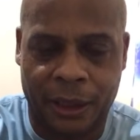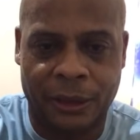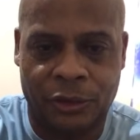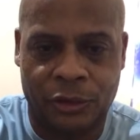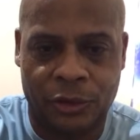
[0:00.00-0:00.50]
you
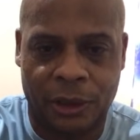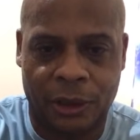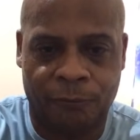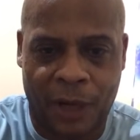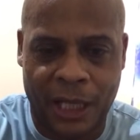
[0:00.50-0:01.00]
and invite
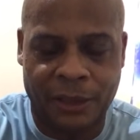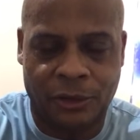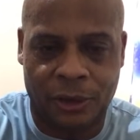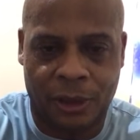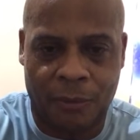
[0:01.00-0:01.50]
you to come
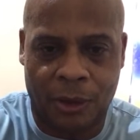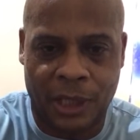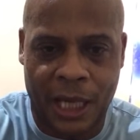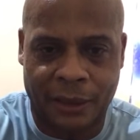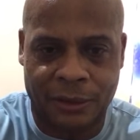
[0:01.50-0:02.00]
on out and
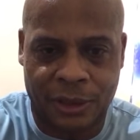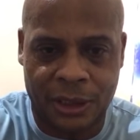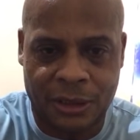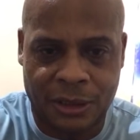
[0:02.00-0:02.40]
see something.